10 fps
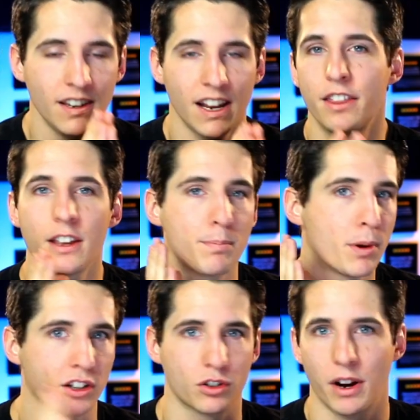And then they
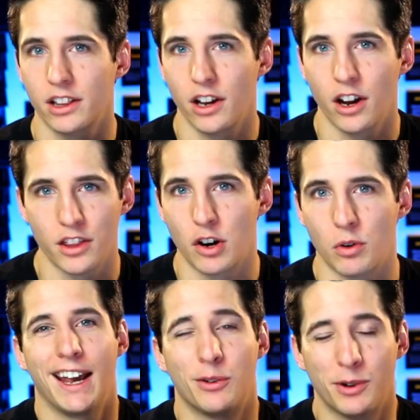put it directly on the
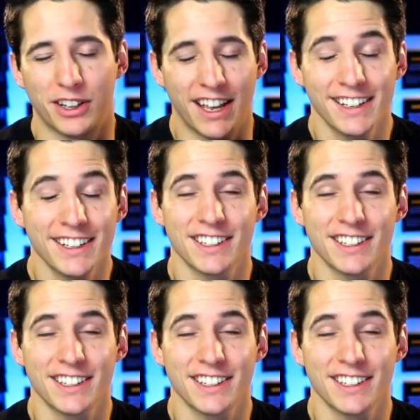vocal. And what that does